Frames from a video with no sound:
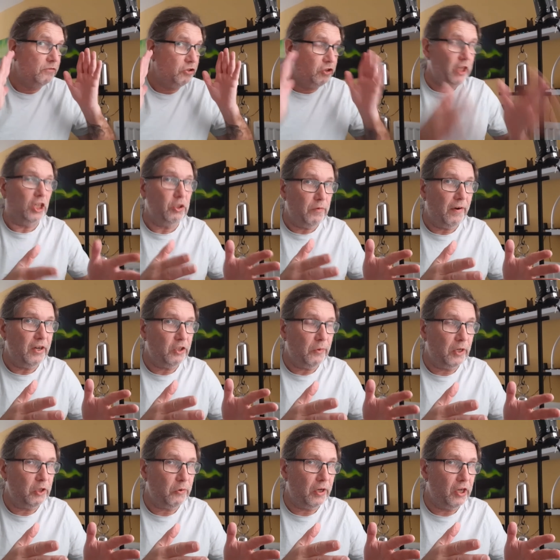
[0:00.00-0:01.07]
January
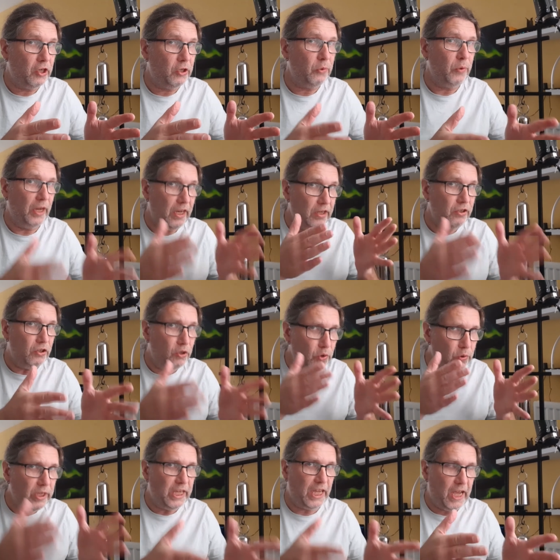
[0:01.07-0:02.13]
twenty twenty-two, in the new
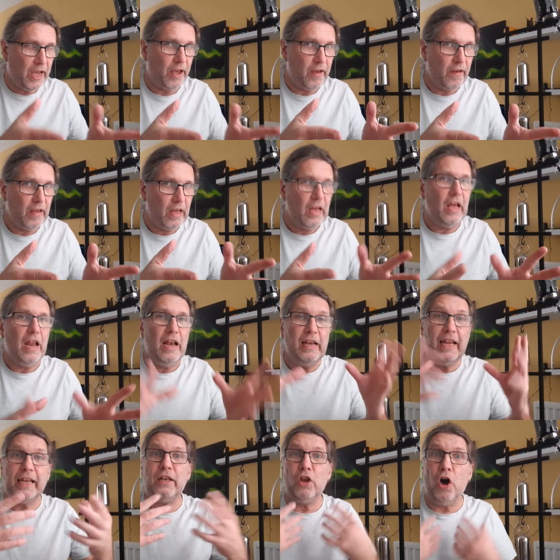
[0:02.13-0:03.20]
year,
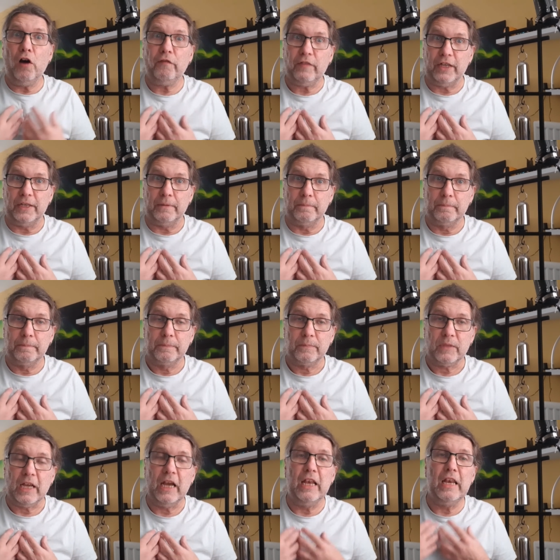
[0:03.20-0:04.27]
let love in.
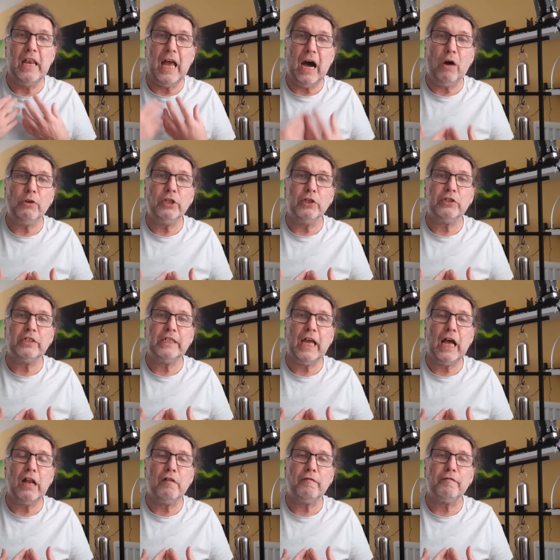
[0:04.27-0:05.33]
Allow
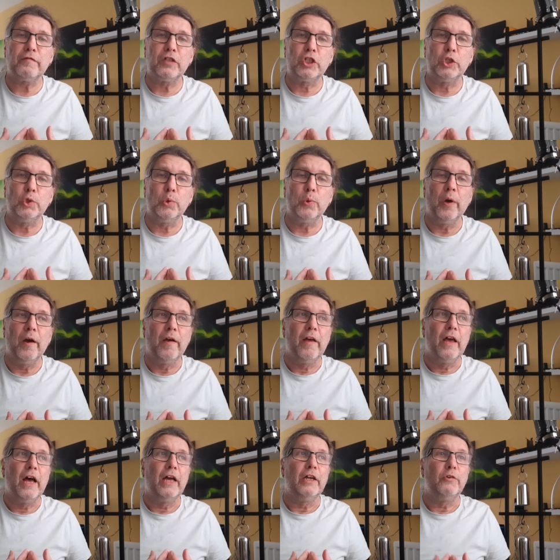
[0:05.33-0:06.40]
yourself to
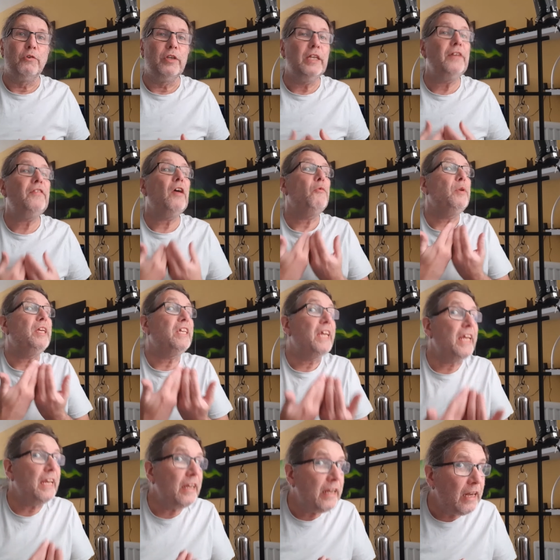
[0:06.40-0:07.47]
either
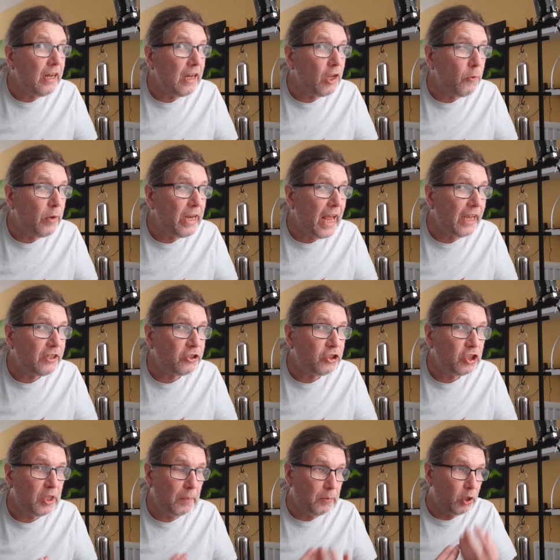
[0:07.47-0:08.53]
rekindle a
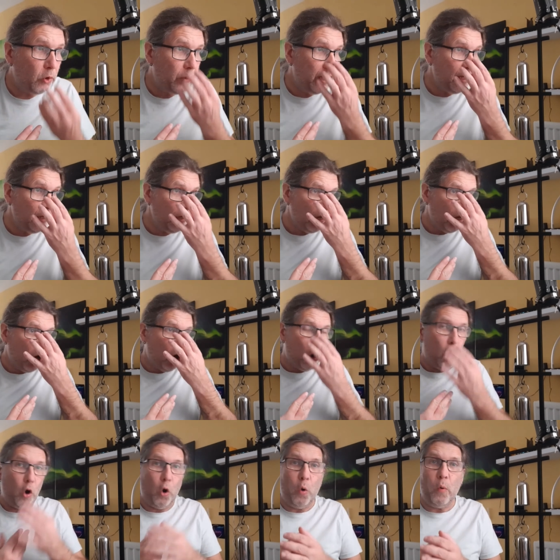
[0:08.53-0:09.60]
relationship you're in,
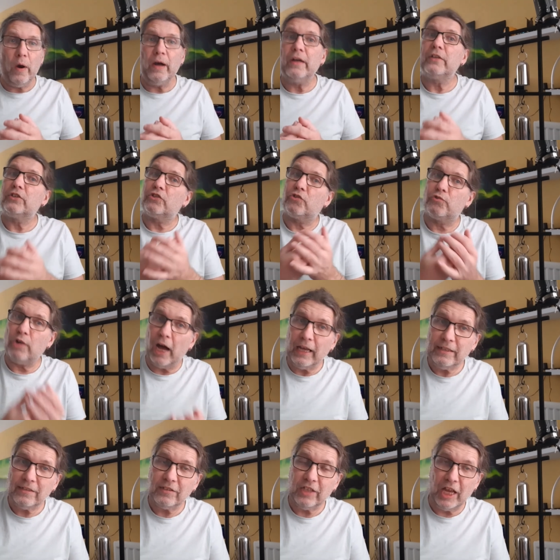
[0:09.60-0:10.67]
or
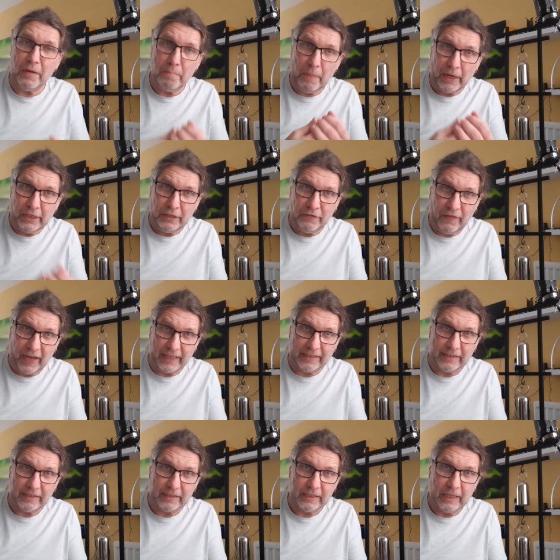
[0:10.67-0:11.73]
trust and
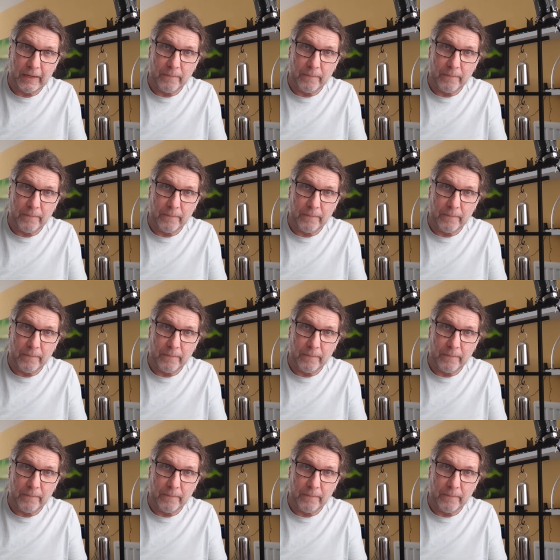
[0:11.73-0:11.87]
manifest